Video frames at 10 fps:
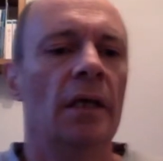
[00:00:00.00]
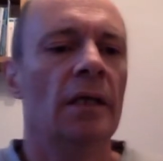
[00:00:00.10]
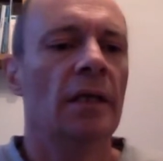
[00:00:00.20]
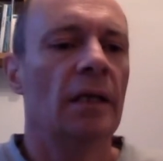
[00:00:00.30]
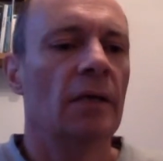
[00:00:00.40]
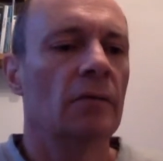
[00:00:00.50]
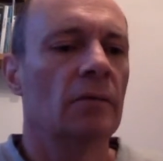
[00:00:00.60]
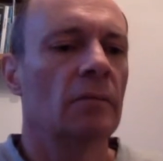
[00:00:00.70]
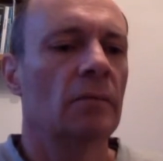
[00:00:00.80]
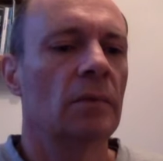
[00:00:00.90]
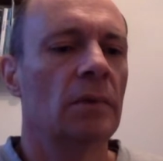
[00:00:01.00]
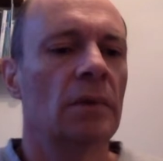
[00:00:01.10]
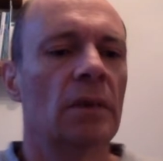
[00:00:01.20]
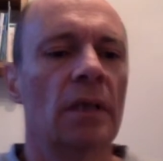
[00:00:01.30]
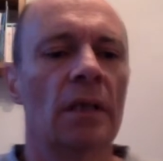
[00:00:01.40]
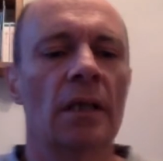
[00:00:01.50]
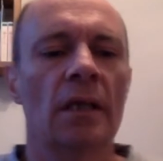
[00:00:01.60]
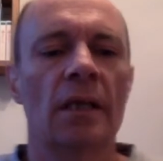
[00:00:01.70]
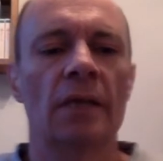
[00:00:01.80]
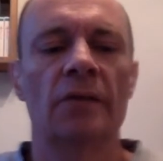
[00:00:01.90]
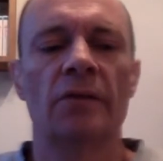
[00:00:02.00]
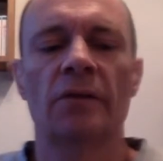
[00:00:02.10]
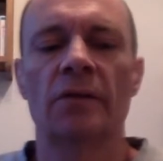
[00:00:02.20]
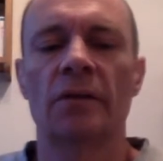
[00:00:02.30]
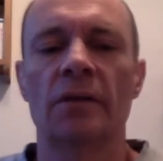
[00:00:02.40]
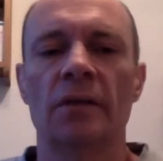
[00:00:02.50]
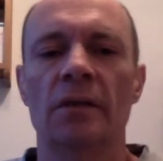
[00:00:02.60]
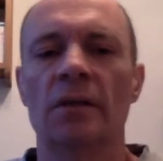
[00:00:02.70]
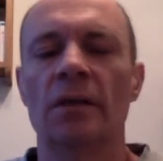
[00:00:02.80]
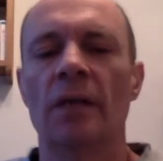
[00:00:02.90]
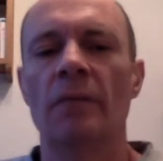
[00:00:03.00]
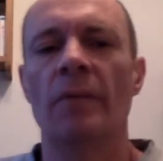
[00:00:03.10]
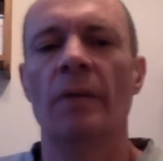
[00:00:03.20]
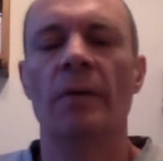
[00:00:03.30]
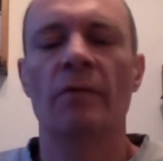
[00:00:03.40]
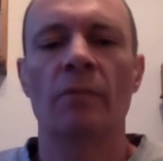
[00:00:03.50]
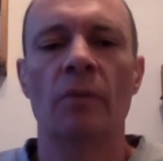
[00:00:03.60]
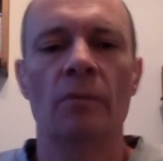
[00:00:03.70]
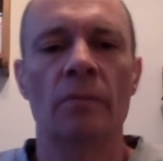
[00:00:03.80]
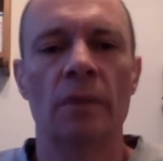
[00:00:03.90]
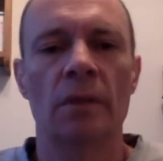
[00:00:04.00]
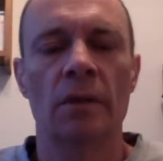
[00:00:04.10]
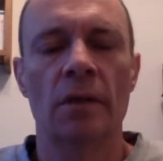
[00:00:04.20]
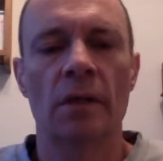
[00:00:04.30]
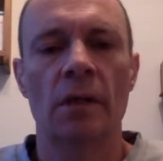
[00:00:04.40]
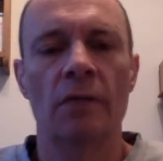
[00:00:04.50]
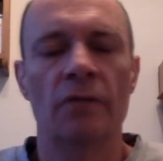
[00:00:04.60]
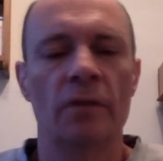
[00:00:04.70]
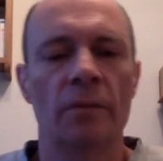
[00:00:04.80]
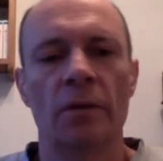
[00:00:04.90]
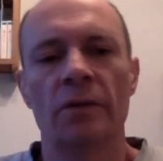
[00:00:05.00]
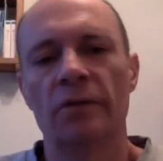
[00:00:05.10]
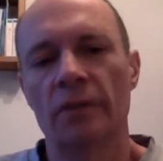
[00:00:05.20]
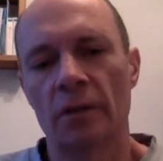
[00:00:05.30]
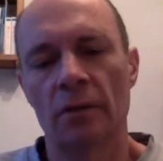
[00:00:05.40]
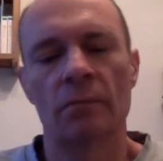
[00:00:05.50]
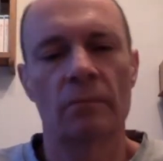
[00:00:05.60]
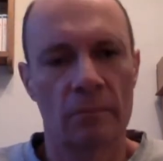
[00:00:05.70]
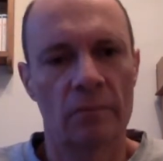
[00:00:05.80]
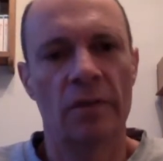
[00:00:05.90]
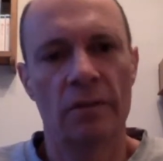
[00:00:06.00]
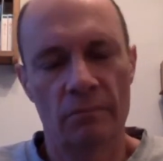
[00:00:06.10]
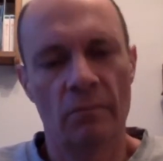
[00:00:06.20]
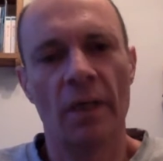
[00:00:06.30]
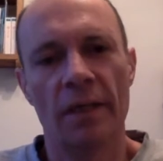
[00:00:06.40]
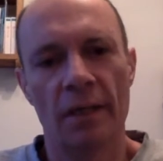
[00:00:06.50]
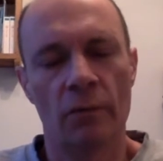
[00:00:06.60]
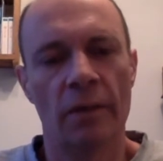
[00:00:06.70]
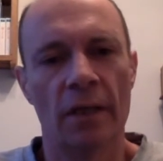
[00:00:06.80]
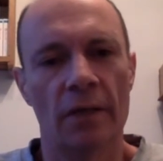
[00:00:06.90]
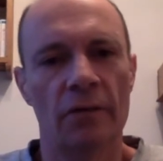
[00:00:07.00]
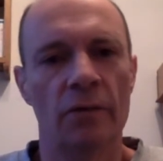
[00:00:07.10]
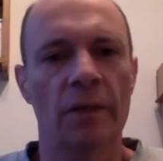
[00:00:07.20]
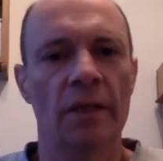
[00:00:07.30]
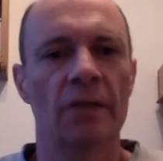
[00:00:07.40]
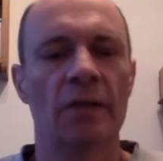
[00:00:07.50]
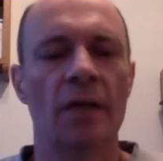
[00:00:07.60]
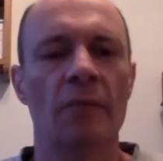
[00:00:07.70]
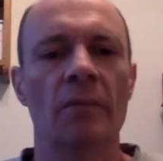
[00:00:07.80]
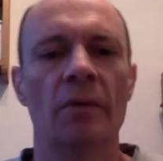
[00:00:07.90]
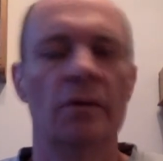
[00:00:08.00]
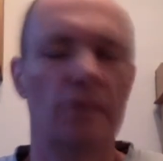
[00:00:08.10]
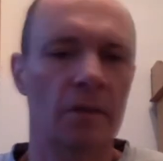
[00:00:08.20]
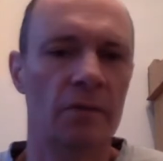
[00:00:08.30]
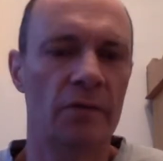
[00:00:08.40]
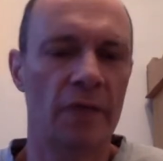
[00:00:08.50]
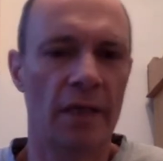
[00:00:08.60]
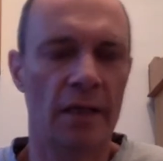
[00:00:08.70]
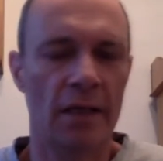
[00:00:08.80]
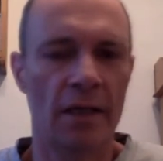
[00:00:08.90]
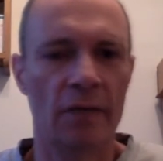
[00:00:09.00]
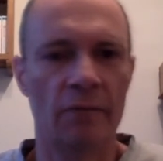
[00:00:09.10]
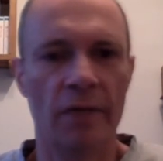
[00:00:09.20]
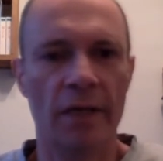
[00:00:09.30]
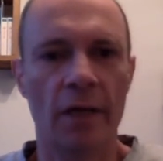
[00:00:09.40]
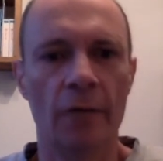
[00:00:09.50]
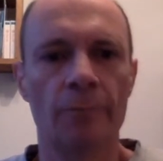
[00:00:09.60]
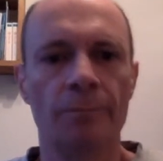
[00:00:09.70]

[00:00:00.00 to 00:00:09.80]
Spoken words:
Now, that can be a bit of a problem, and a lifetime ISA may deal with that to an extent, but see that in the next video.